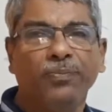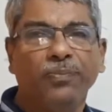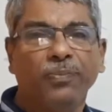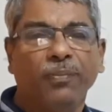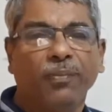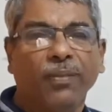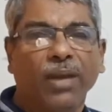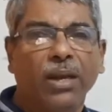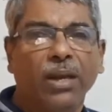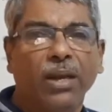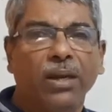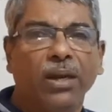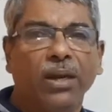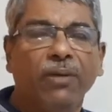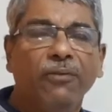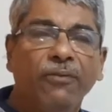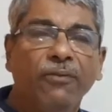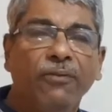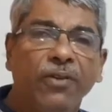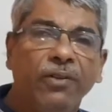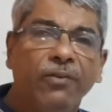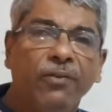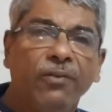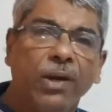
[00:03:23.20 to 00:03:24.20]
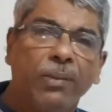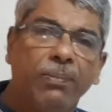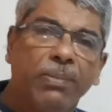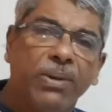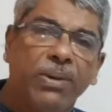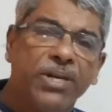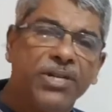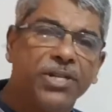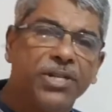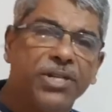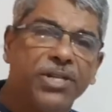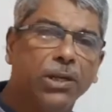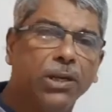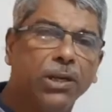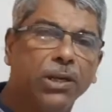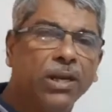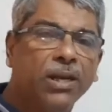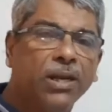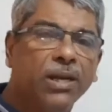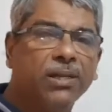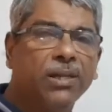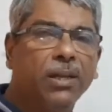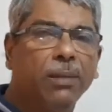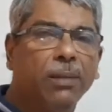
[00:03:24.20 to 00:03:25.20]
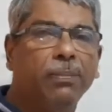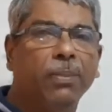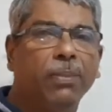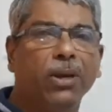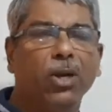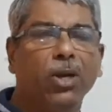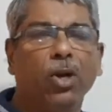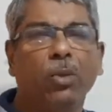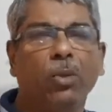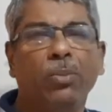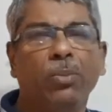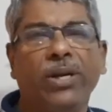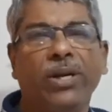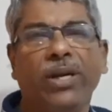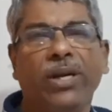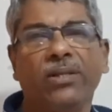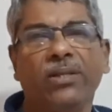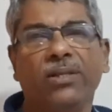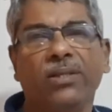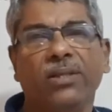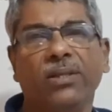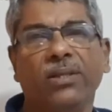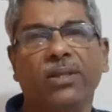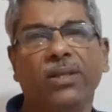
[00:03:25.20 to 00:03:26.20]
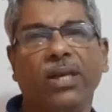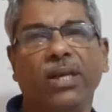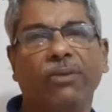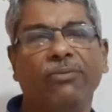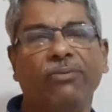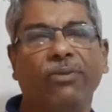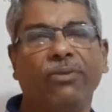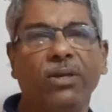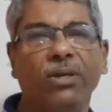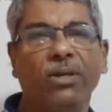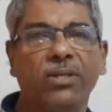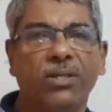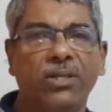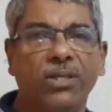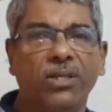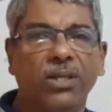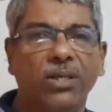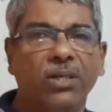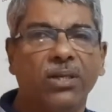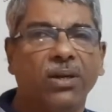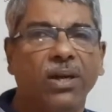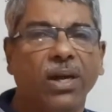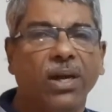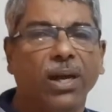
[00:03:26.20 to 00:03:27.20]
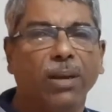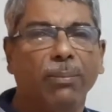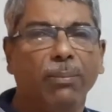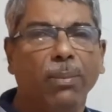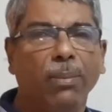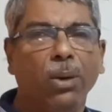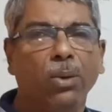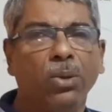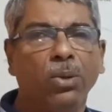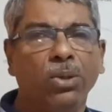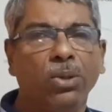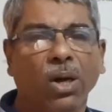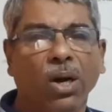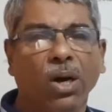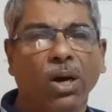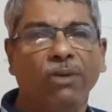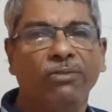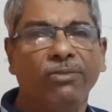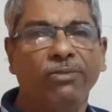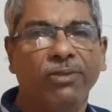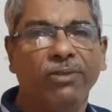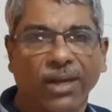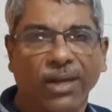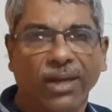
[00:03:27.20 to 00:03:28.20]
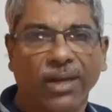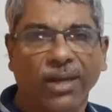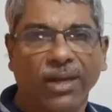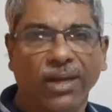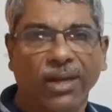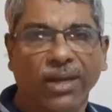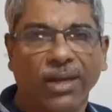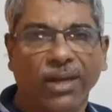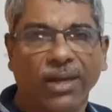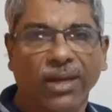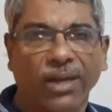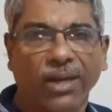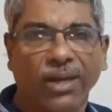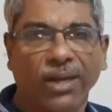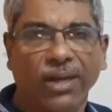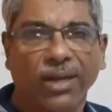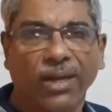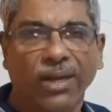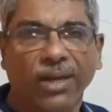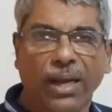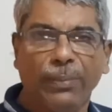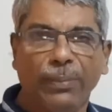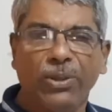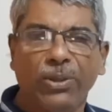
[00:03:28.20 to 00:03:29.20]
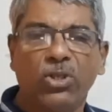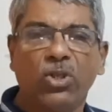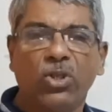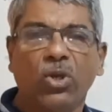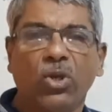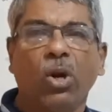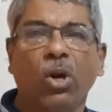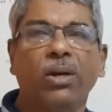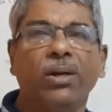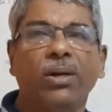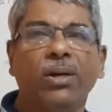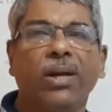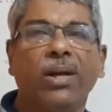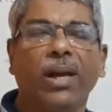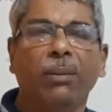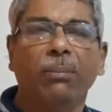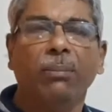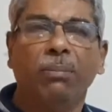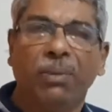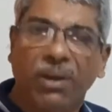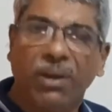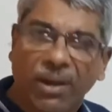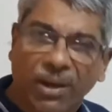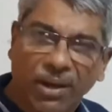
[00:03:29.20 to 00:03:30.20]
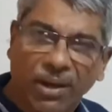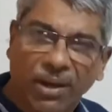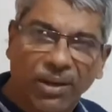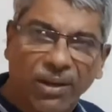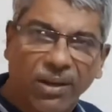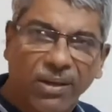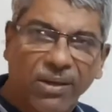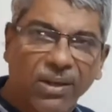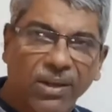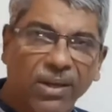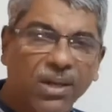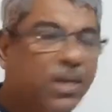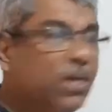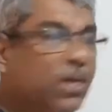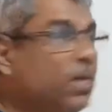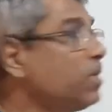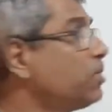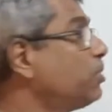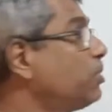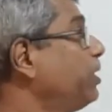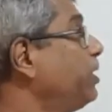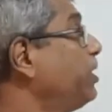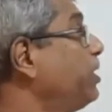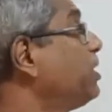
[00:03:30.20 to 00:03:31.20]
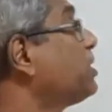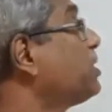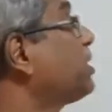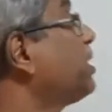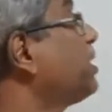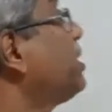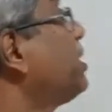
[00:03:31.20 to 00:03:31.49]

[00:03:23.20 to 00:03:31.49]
and every vibration, the pendulum takes a fixed amount of time. That time is called a time period. So in this case,